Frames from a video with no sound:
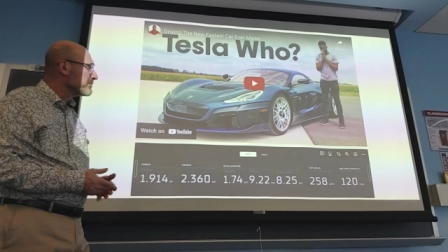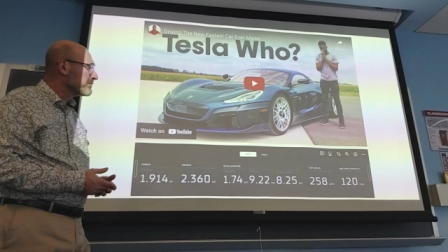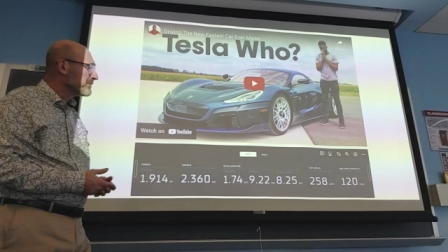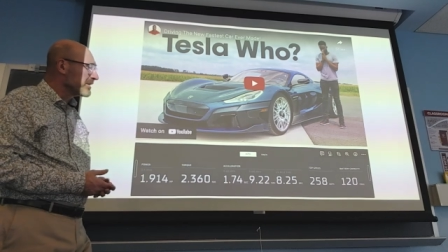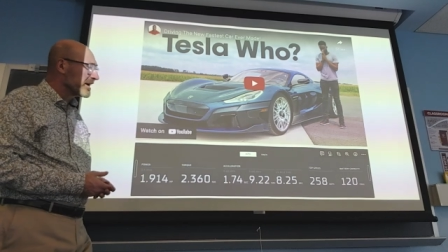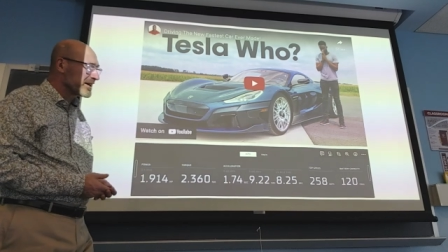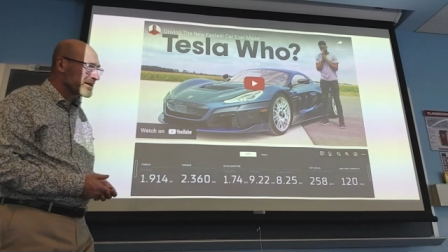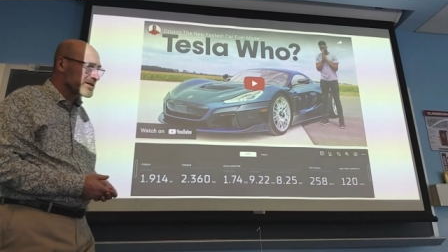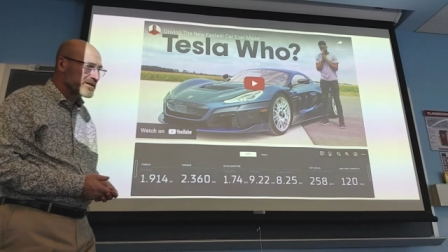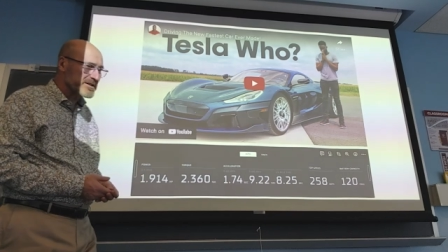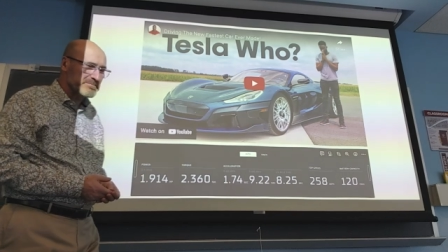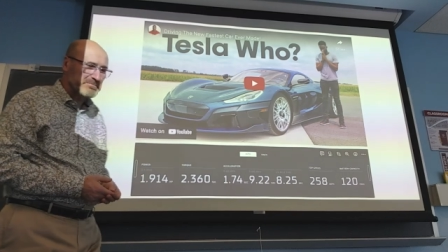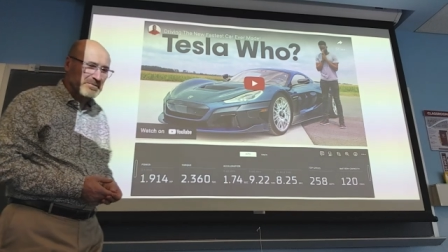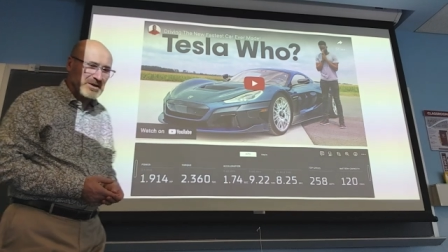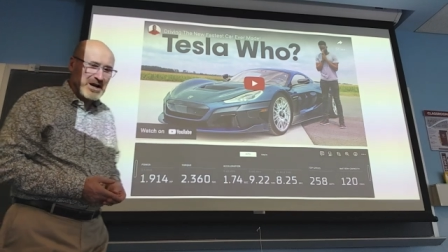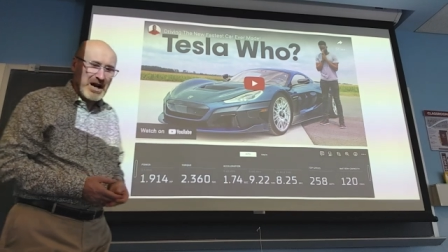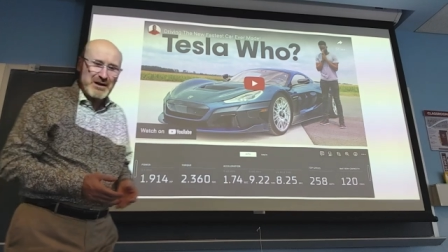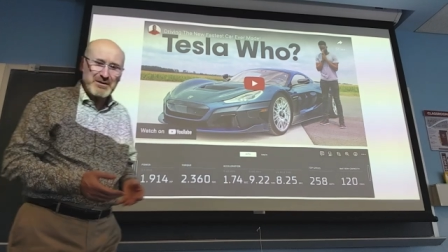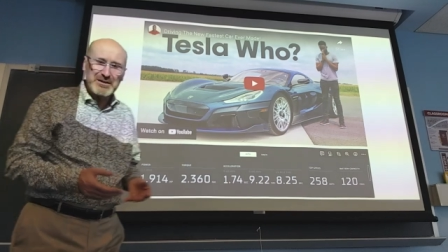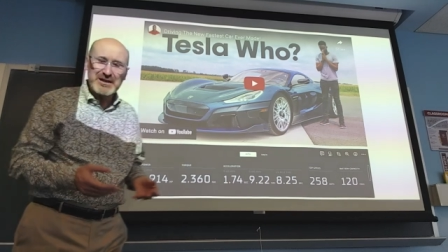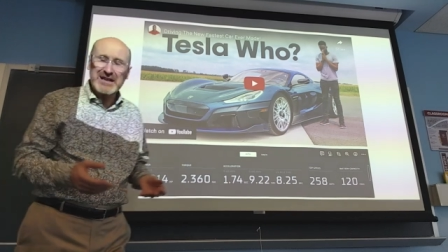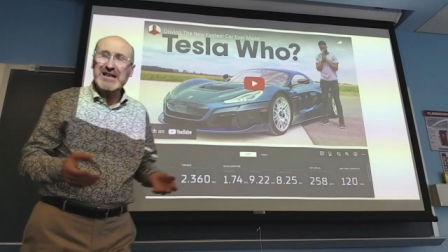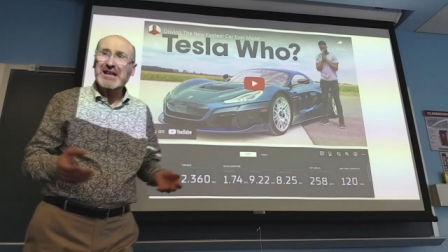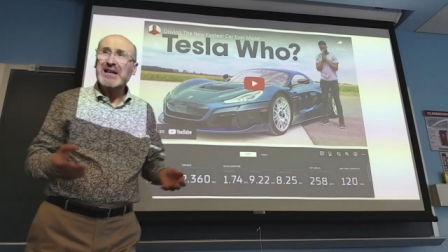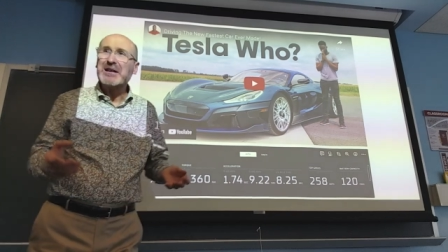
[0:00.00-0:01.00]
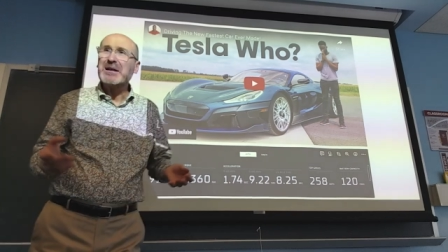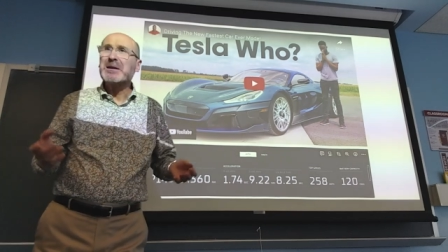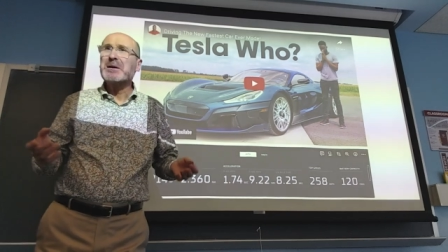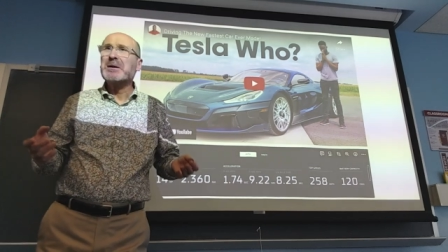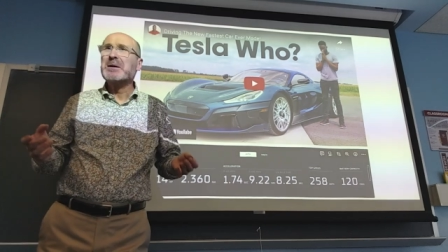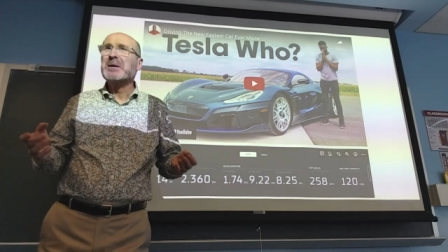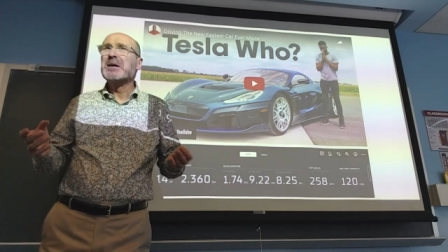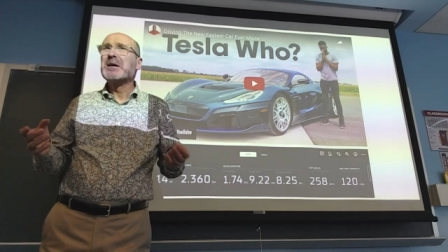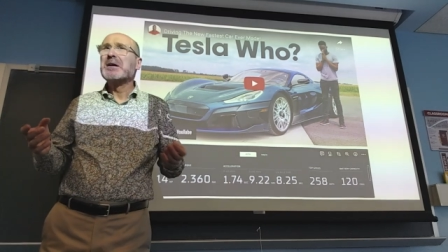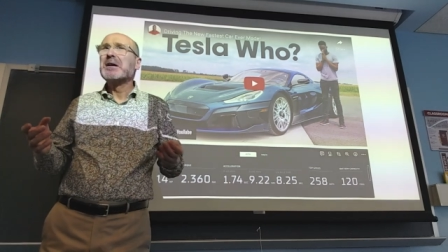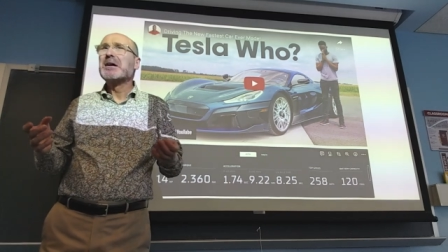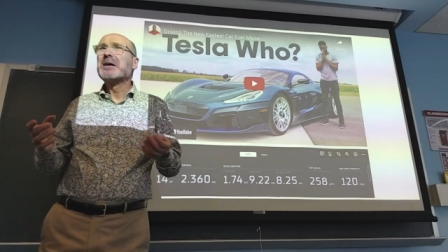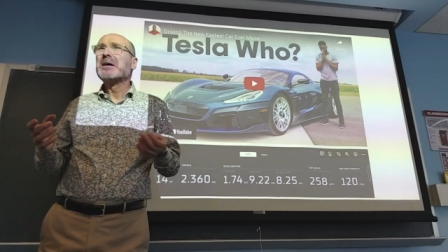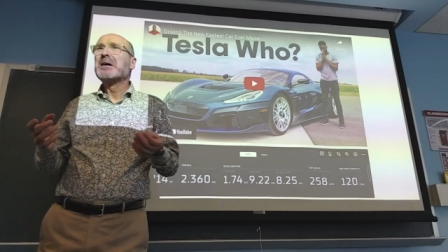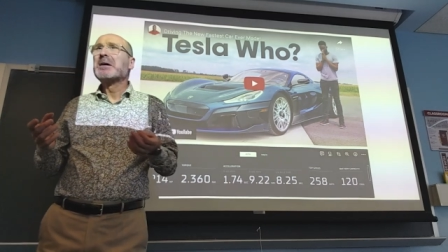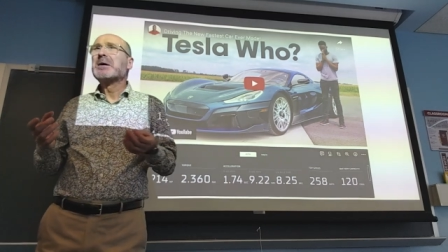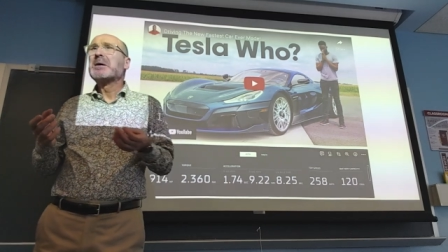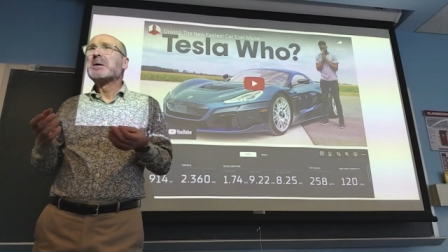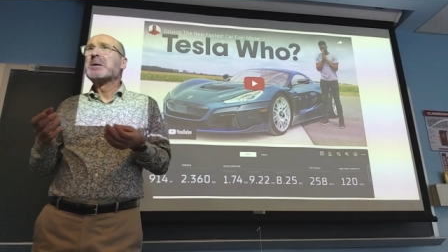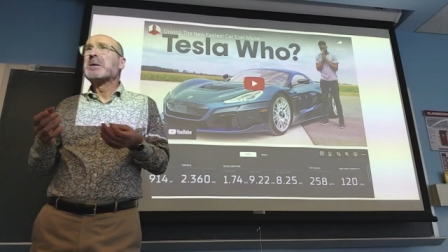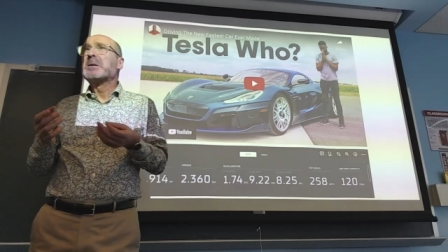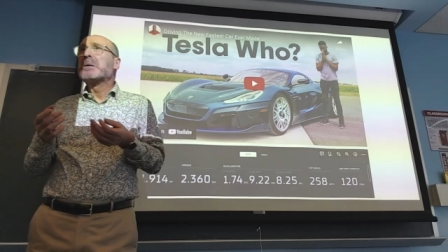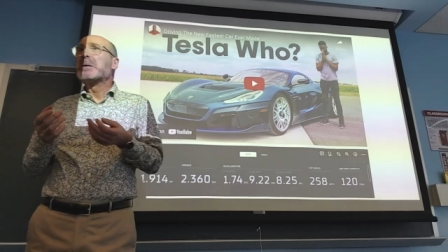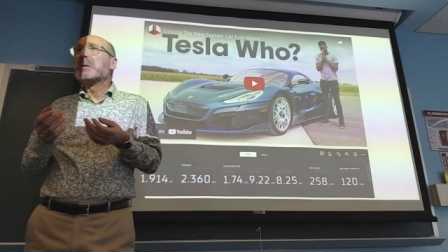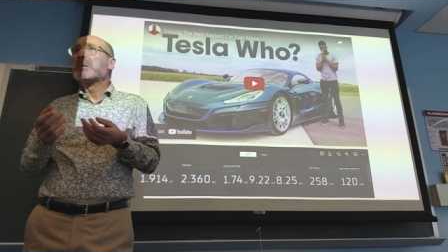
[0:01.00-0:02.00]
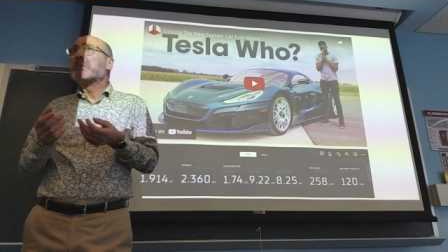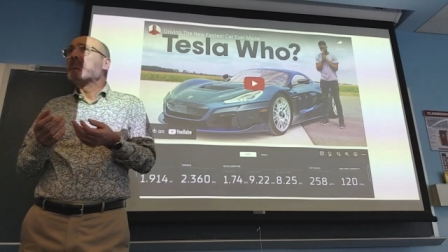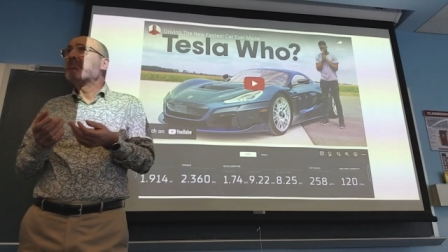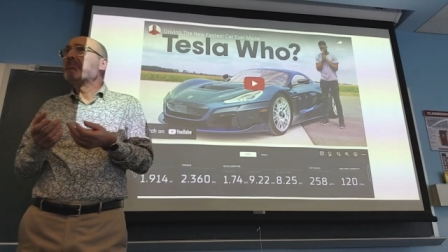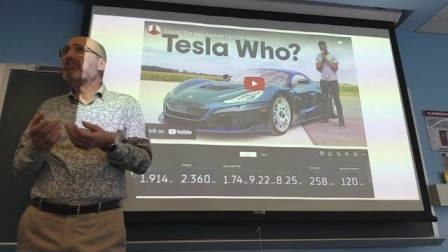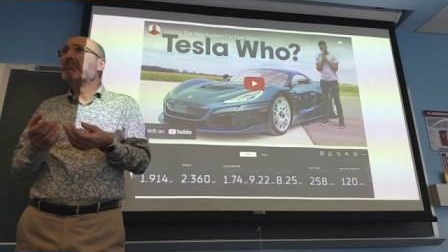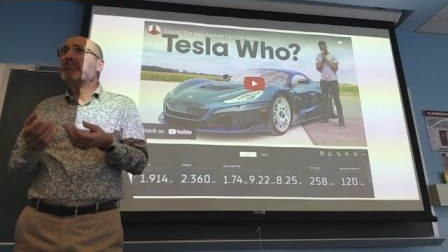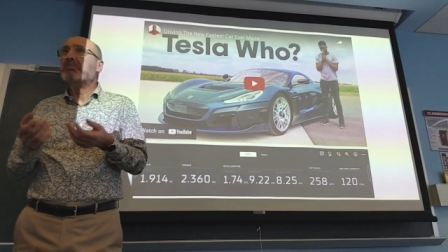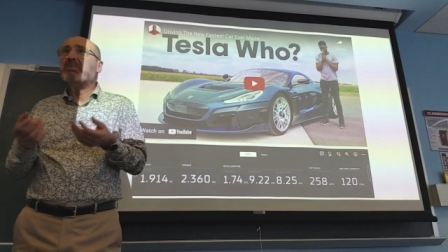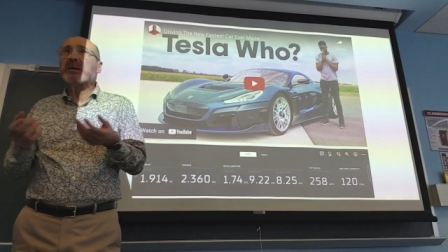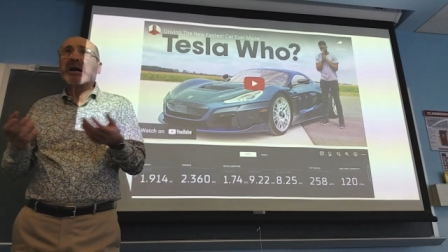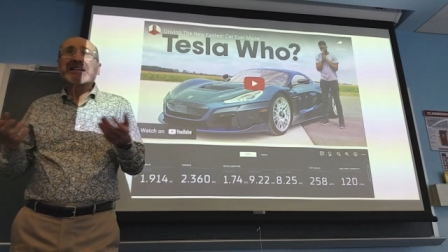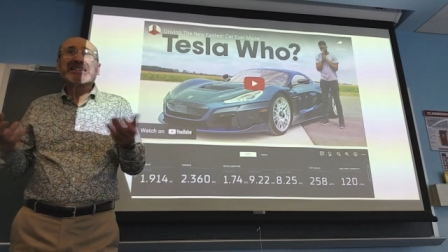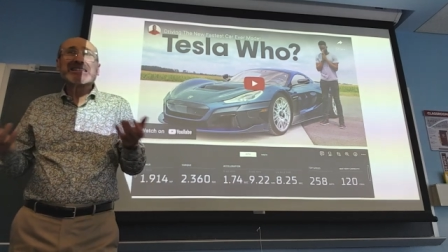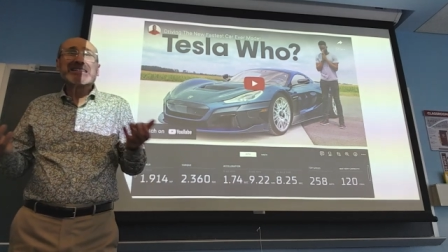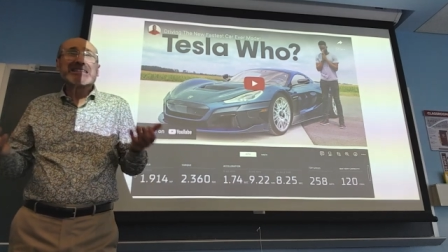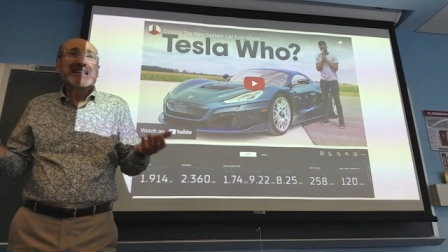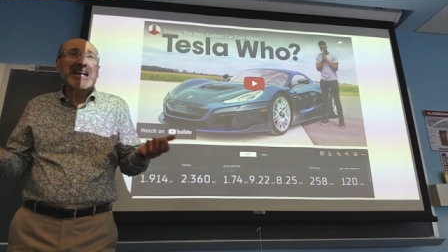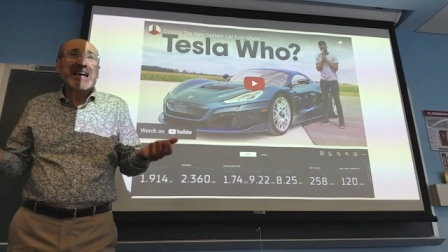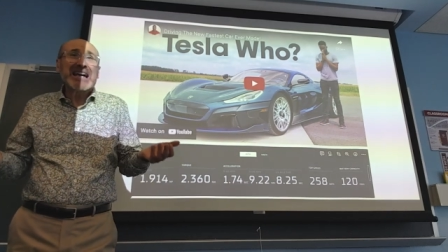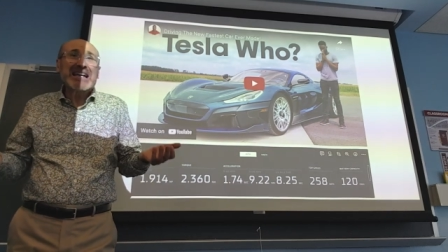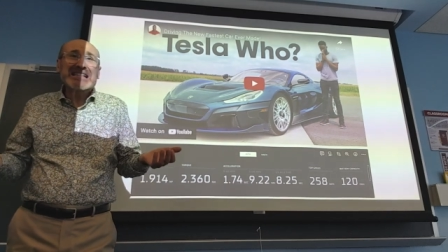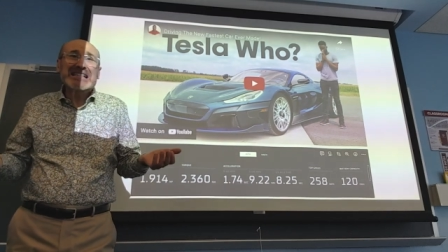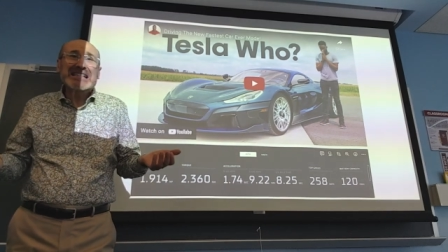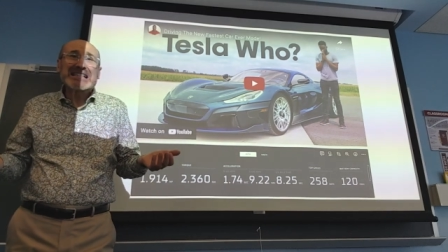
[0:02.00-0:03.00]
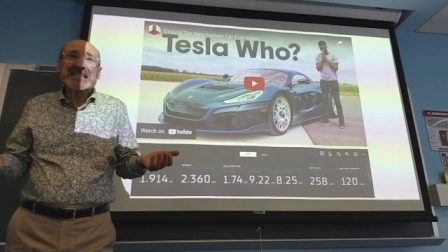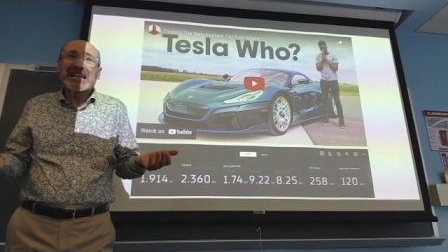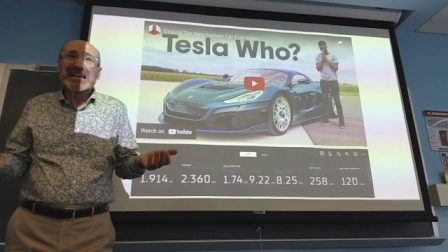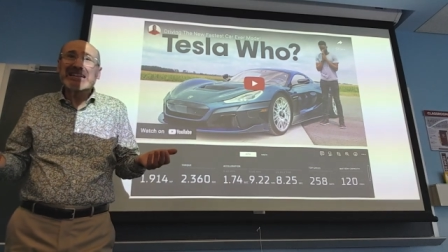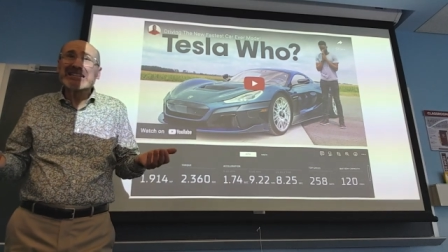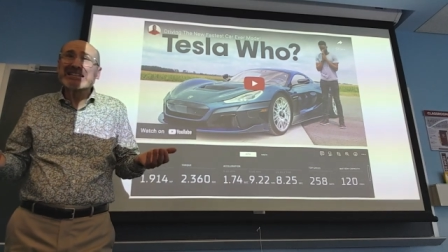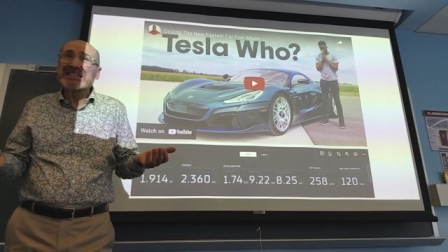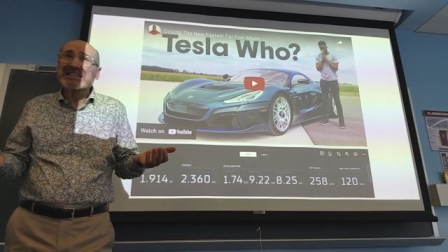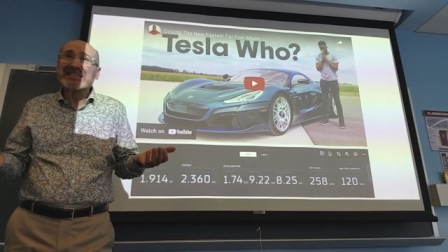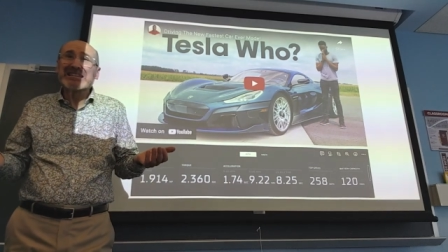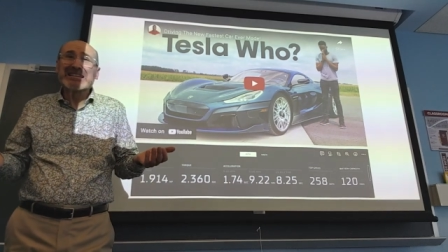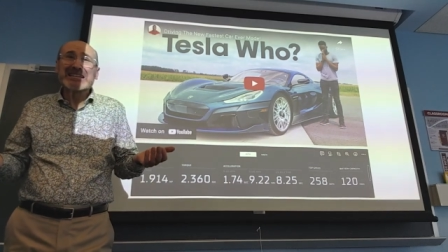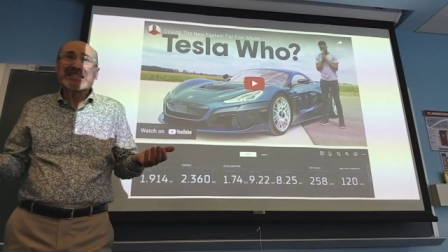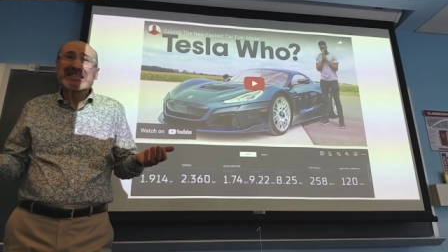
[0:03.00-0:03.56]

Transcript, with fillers: Marques Brownlee. But Tesla did the